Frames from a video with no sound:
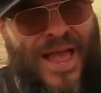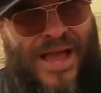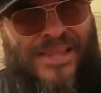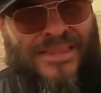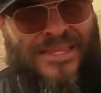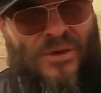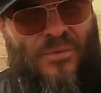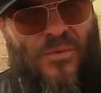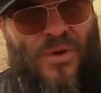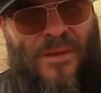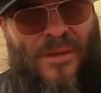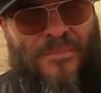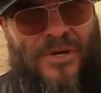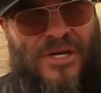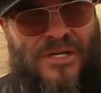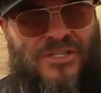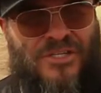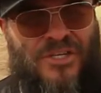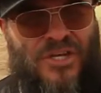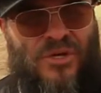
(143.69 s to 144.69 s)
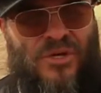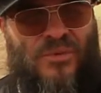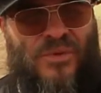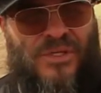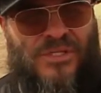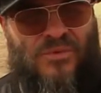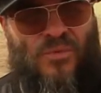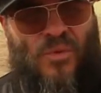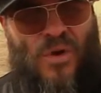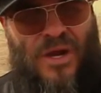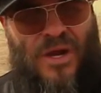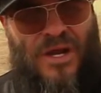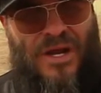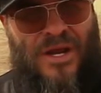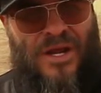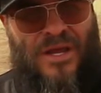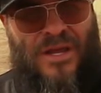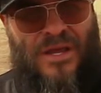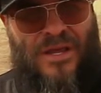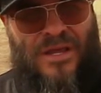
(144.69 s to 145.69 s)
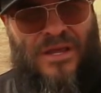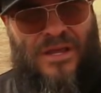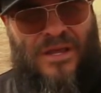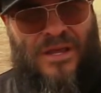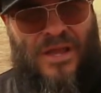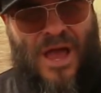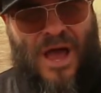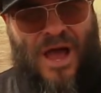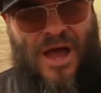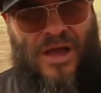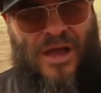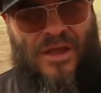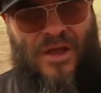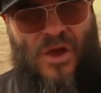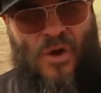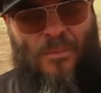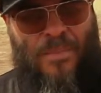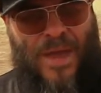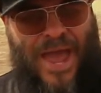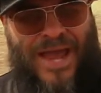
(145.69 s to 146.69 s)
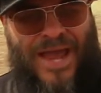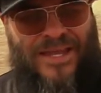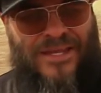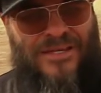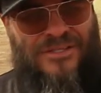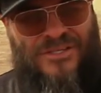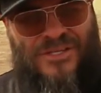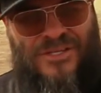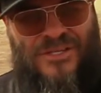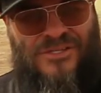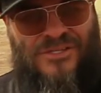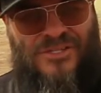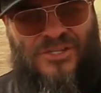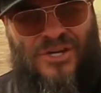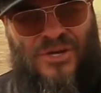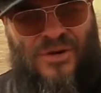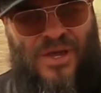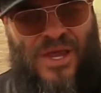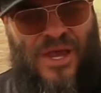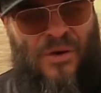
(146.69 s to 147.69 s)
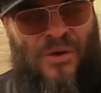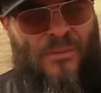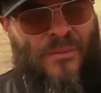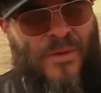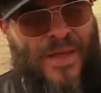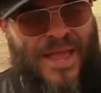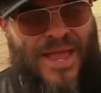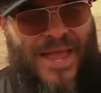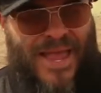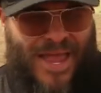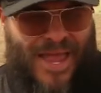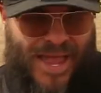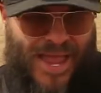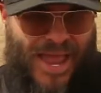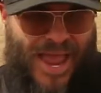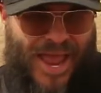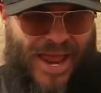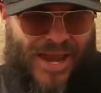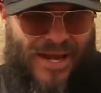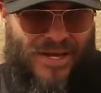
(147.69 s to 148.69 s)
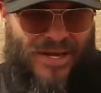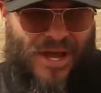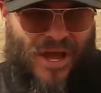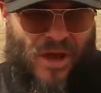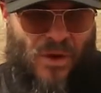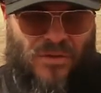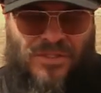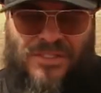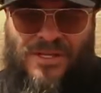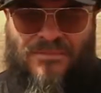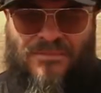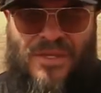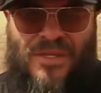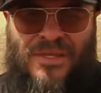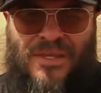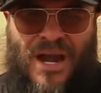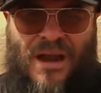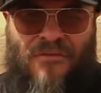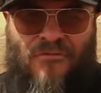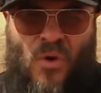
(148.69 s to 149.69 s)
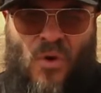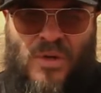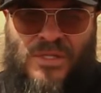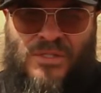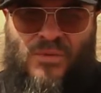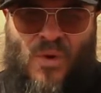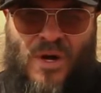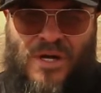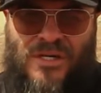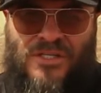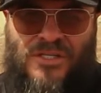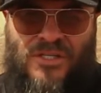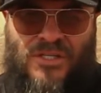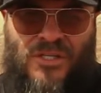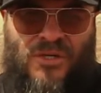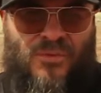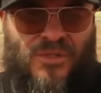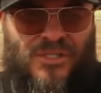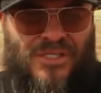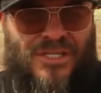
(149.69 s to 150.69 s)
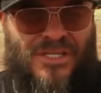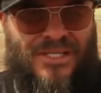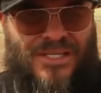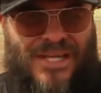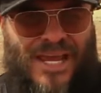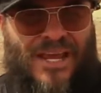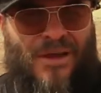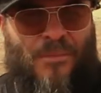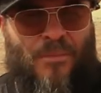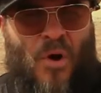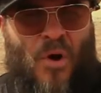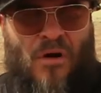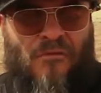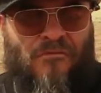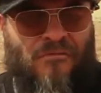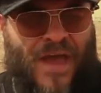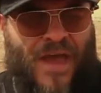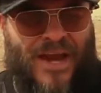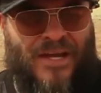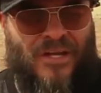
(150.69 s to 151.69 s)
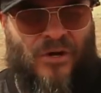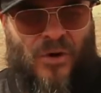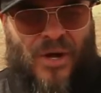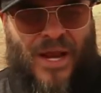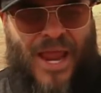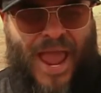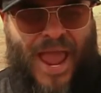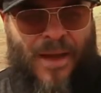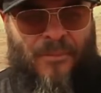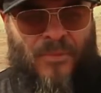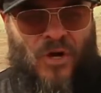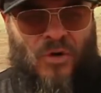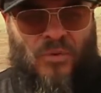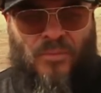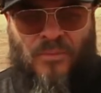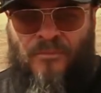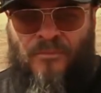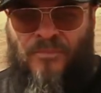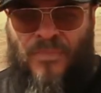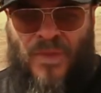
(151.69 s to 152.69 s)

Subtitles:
I think what I'm going to do is we're going to go back into the studio, and something that I've always wanted to do was to take apart factory ammo,